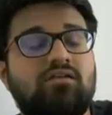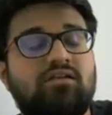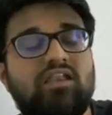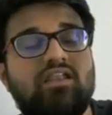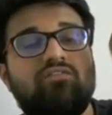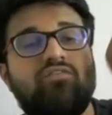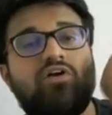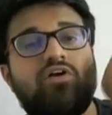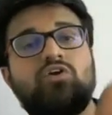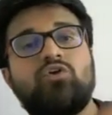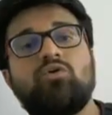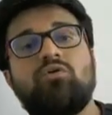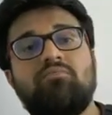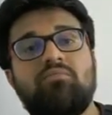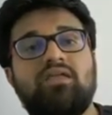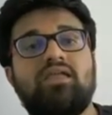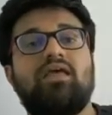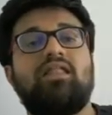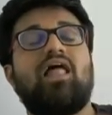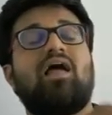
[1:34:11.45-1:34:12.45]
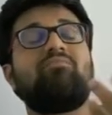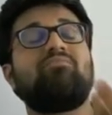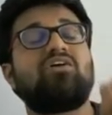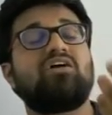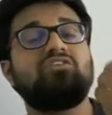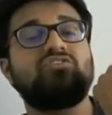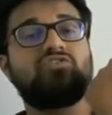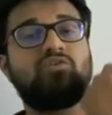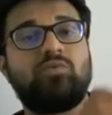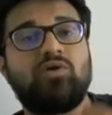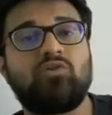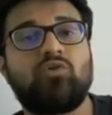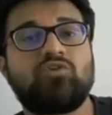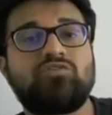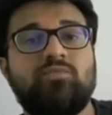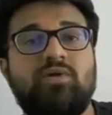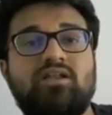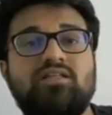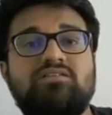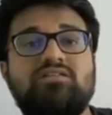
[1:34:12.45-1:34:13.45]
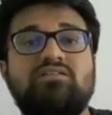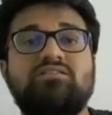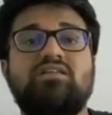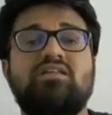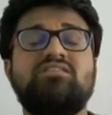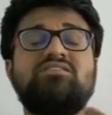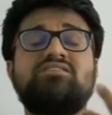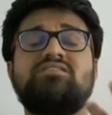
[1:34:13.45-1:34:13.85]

delivered to me and I'm consuming those medicines and